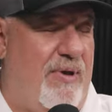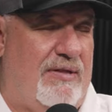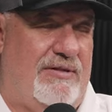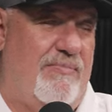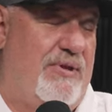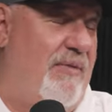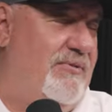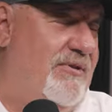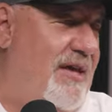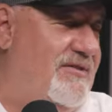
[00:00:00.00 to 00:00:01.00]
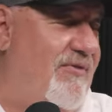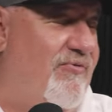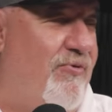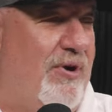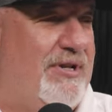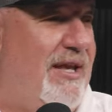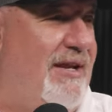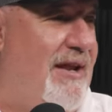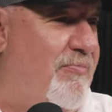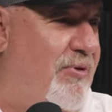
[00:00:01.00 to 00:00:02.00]
about sometimes less than
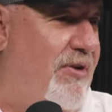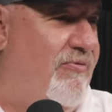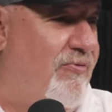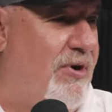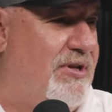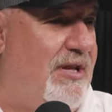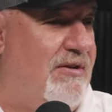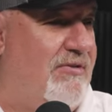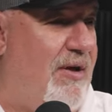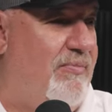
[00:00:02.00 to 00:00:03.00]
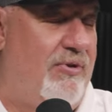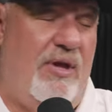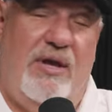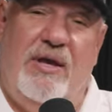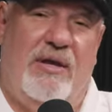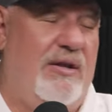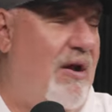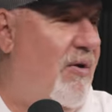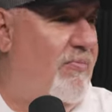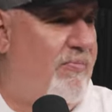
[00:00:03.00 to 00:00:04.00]
fourteen, not playing fourteen clubs. Yeah. You
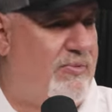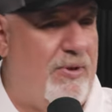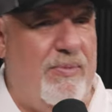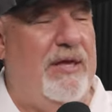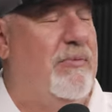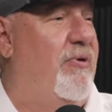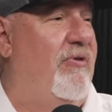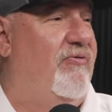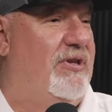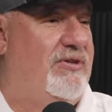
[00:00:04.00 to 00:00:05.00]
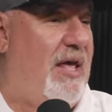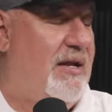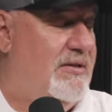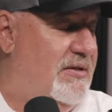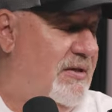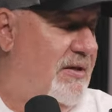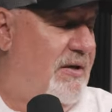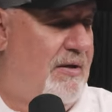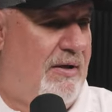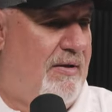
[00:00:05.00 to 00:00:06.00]
know, to me the perfect set is
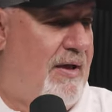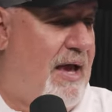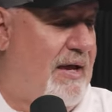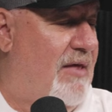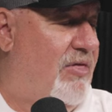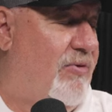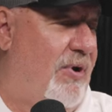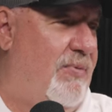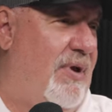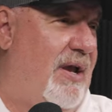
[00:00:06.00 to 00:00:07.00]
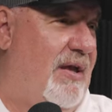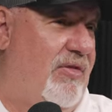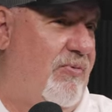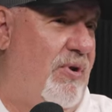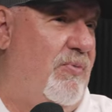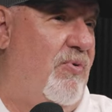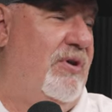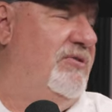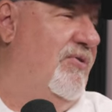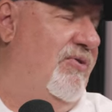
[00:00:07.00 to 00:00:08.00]
I got three. I got three
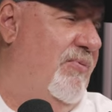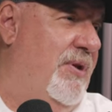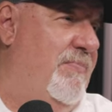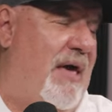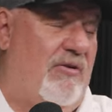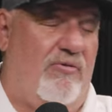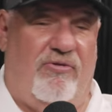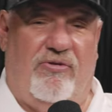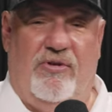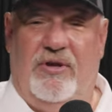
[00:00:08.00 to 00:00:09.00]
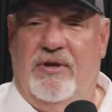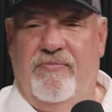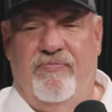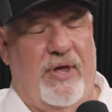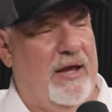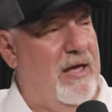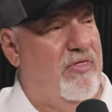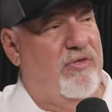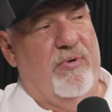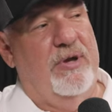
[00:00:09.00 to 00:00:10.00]
woods or three metals. I
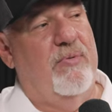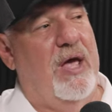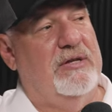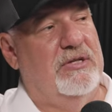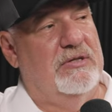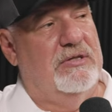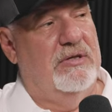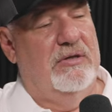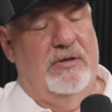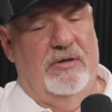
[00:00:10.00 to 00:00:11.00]
got three wedges,